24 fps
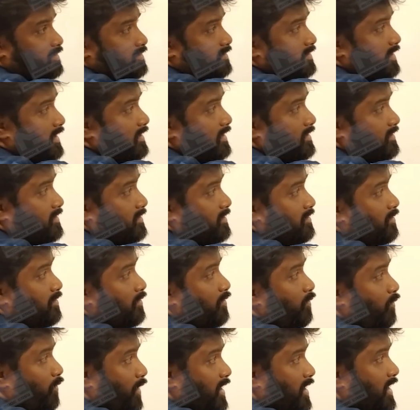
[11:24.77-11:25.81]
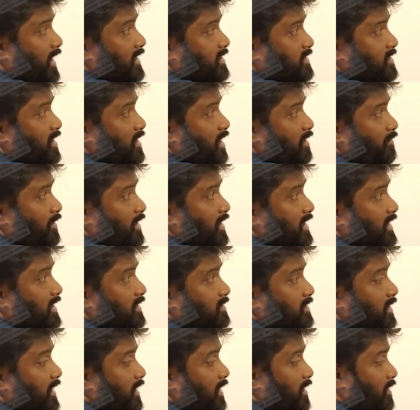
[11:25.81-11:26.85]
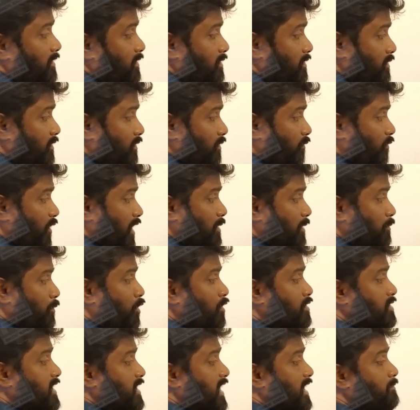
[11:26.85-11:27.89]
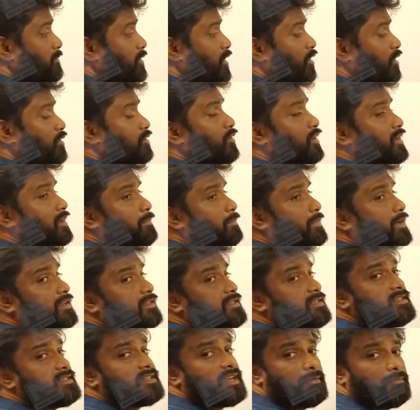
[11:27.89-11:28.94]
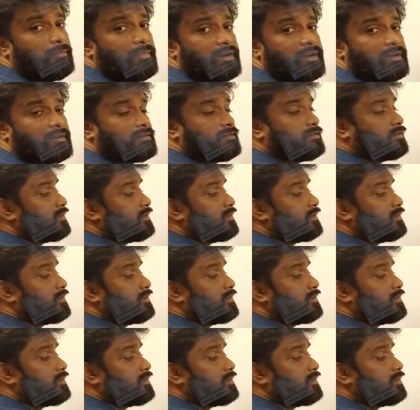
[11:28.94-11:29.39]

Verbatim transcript: Since one extra one is there, one more time you have to repeat this number.